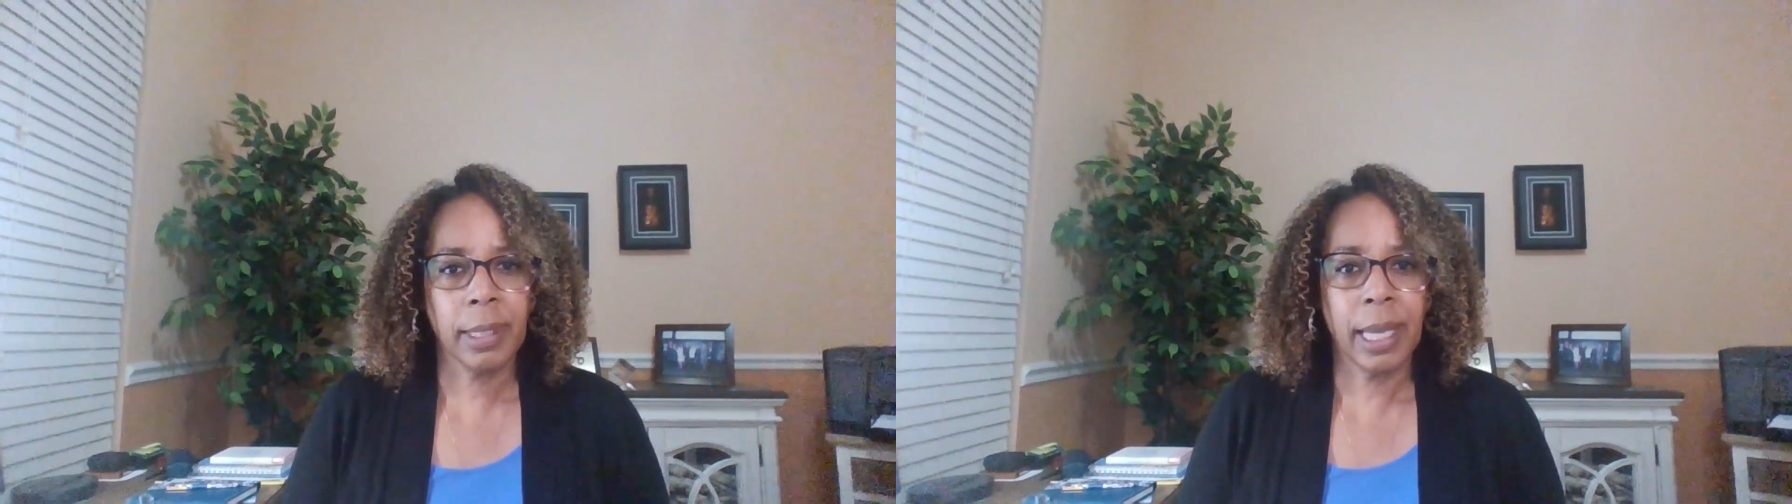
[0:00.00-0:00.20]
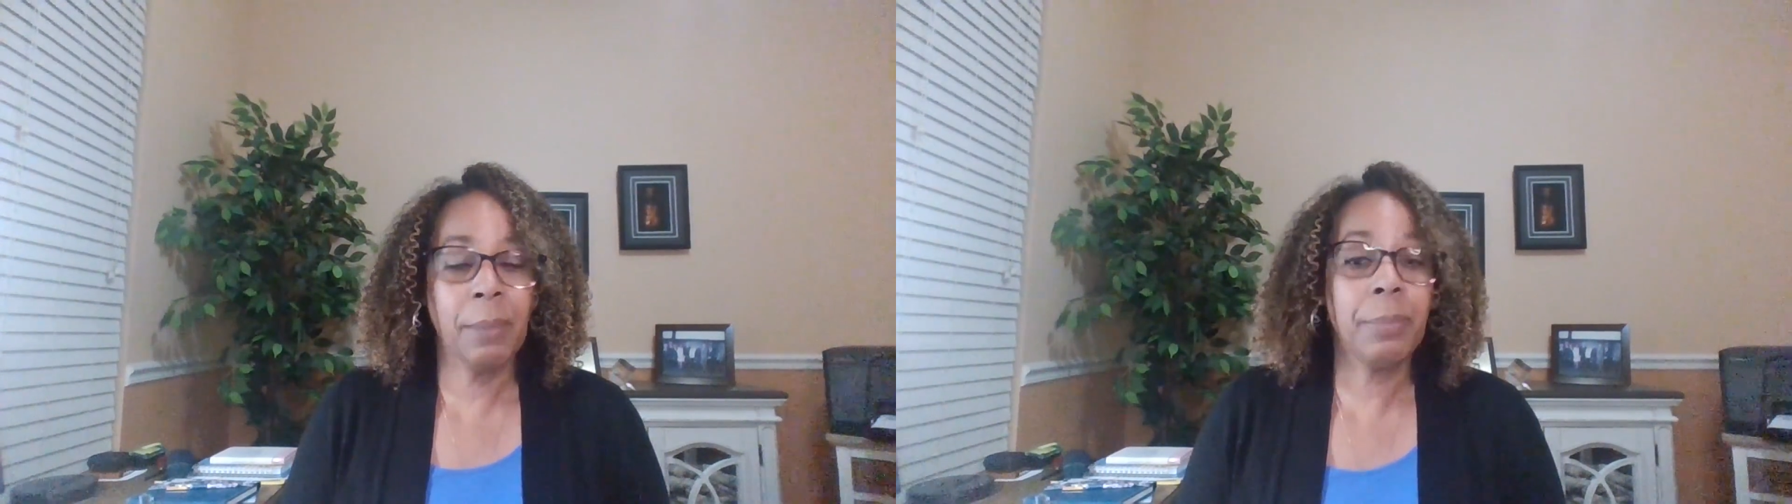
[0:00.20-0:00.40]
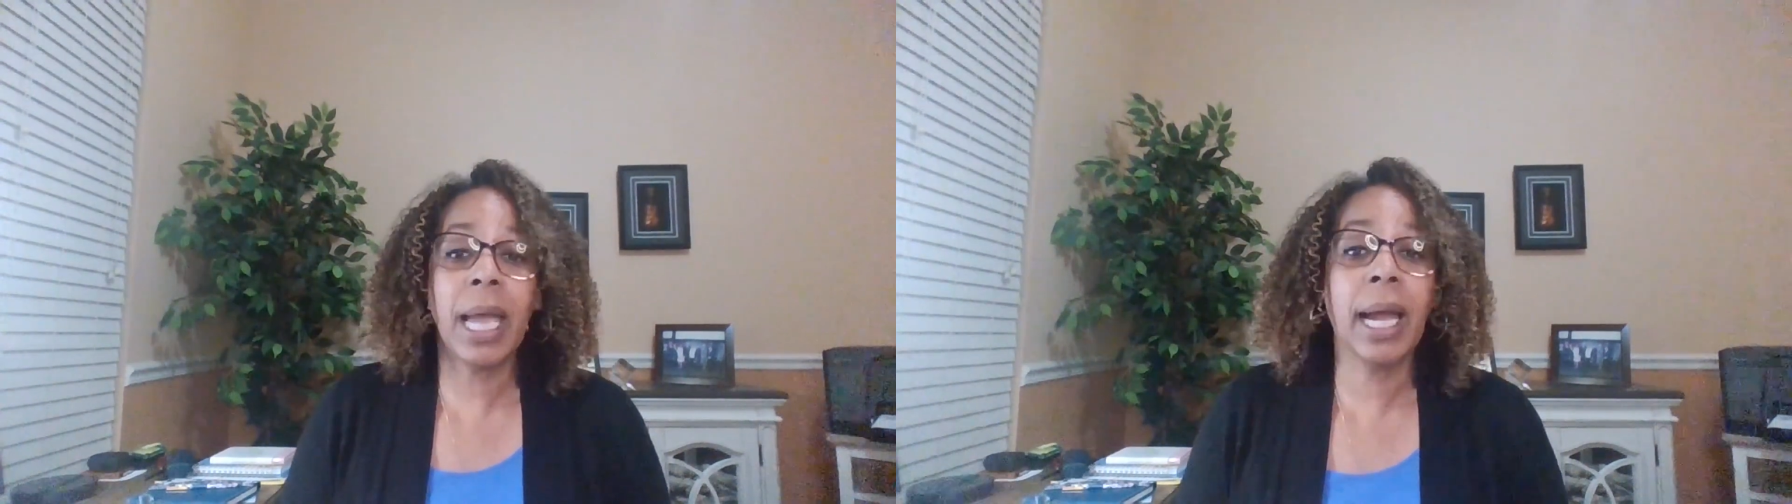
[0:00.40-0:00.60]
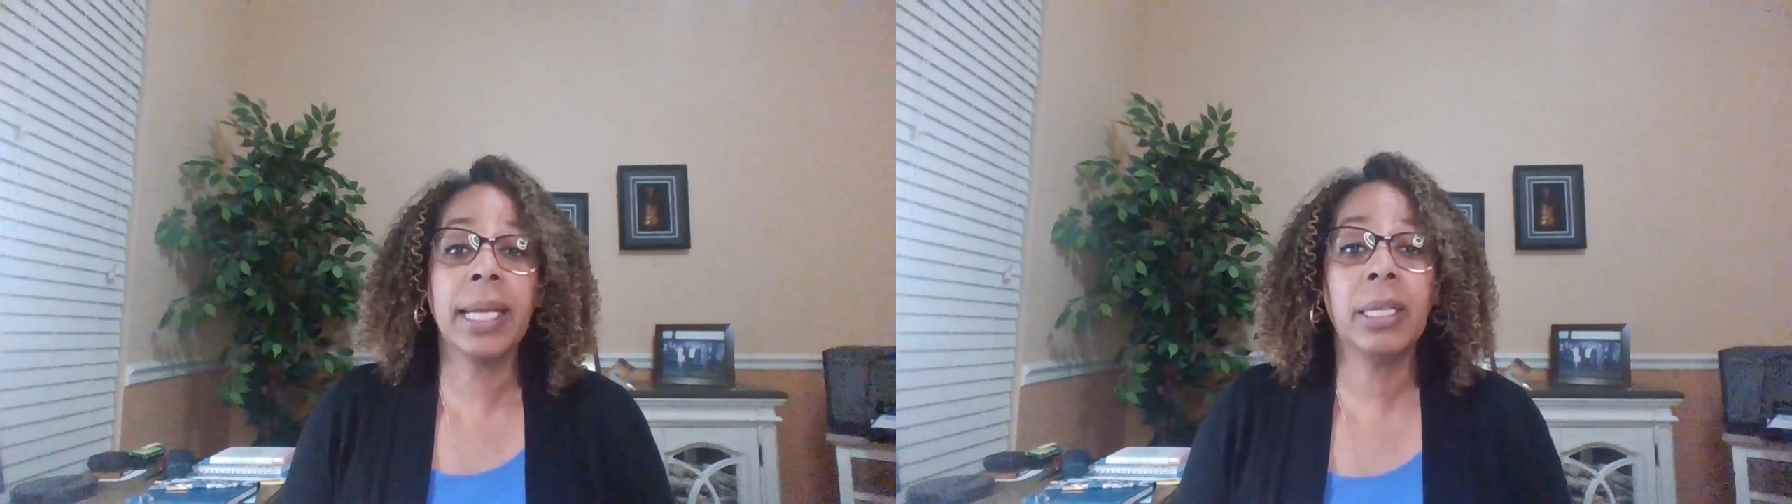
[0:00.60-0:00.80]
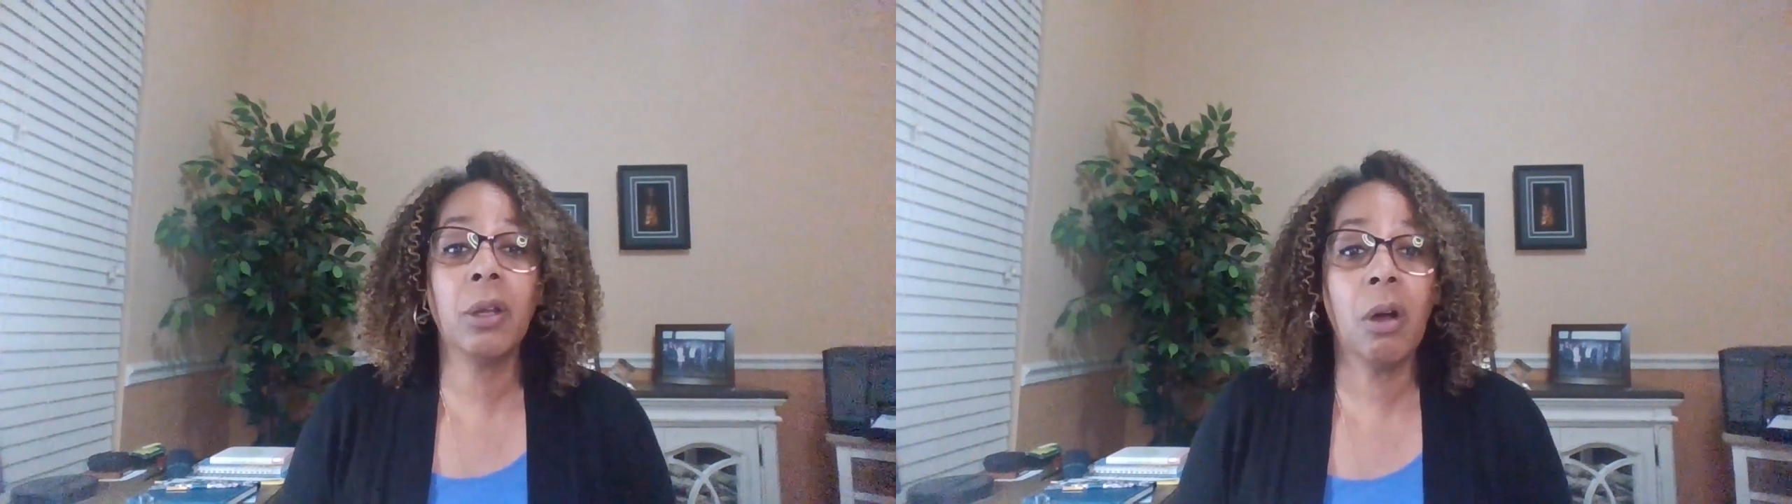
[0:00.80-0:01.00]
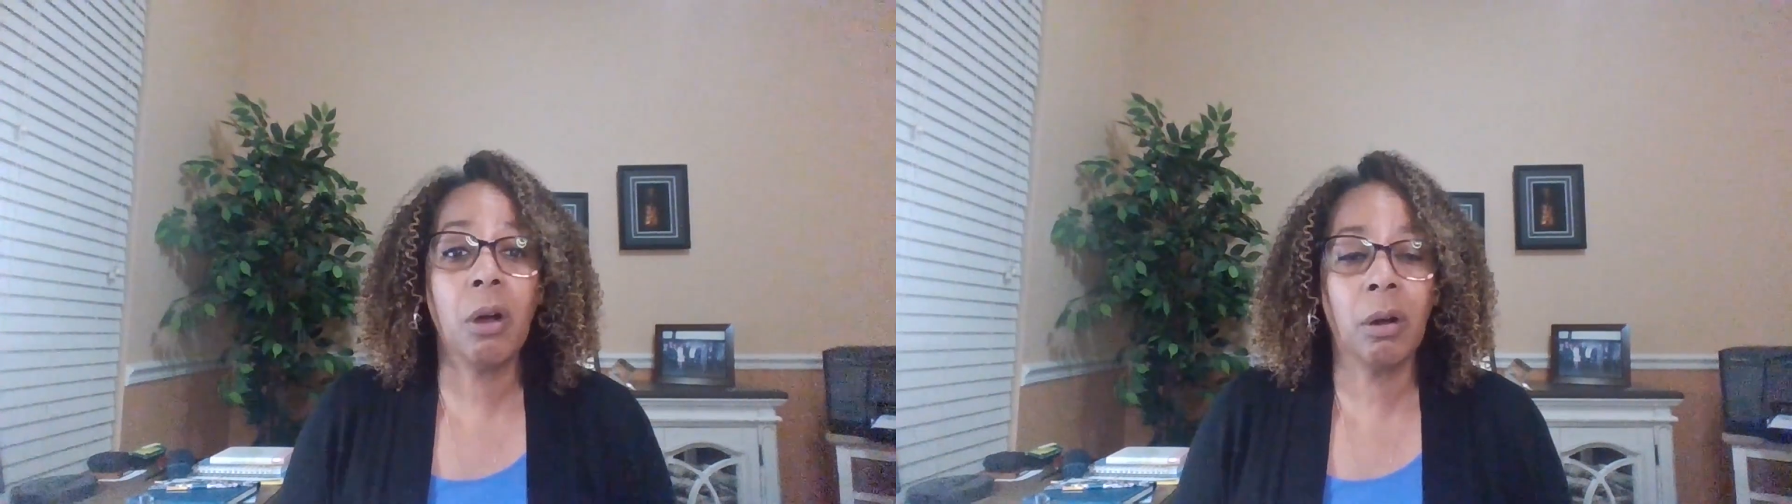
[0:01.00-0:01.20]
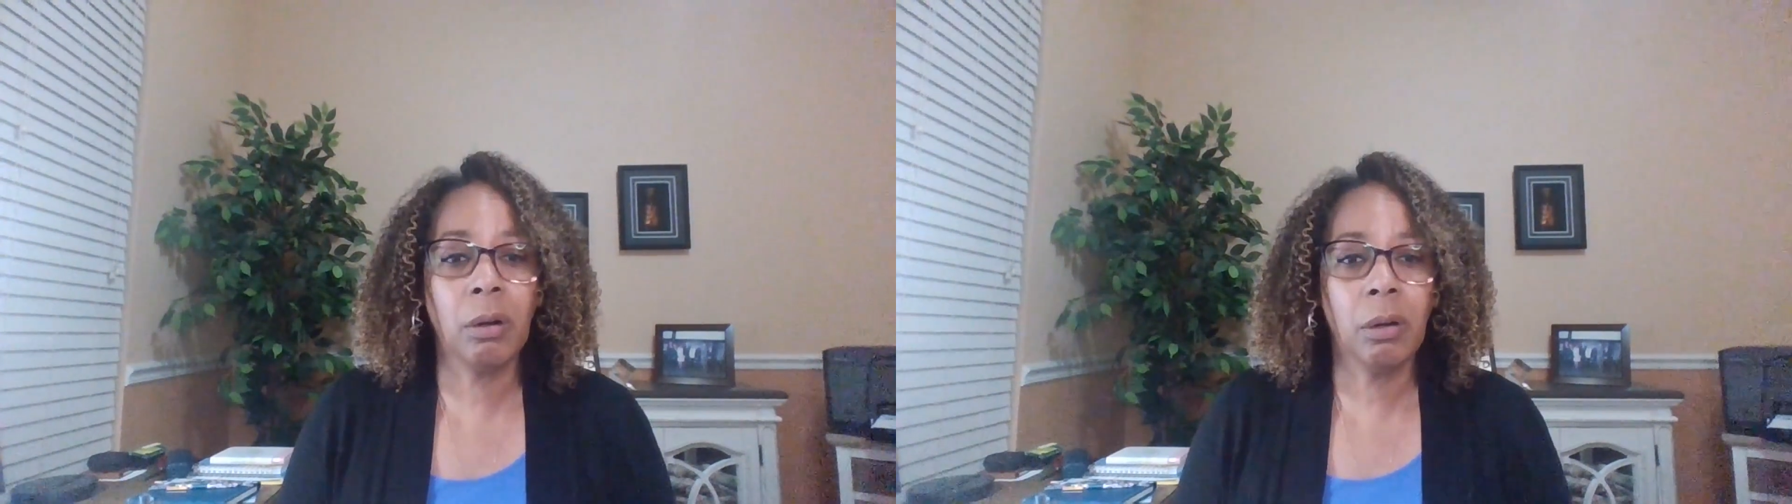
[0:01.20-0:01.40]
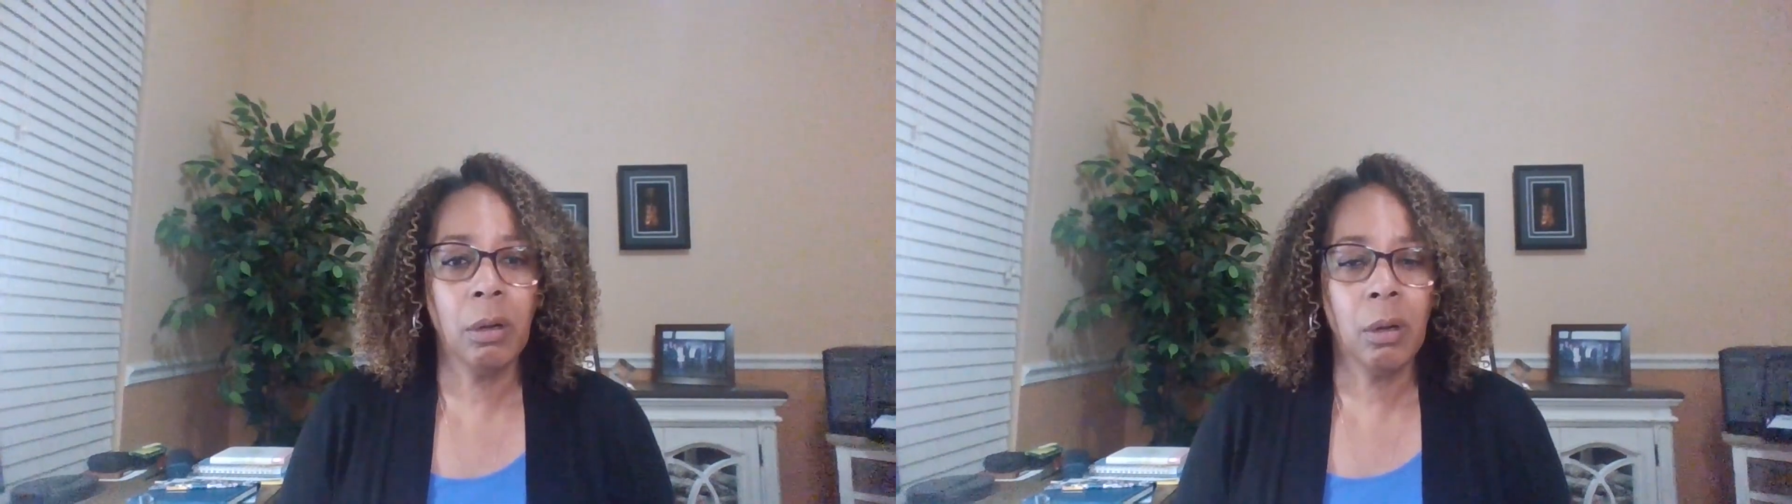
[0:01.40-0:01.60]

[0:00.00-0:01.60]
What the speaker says: And behind it all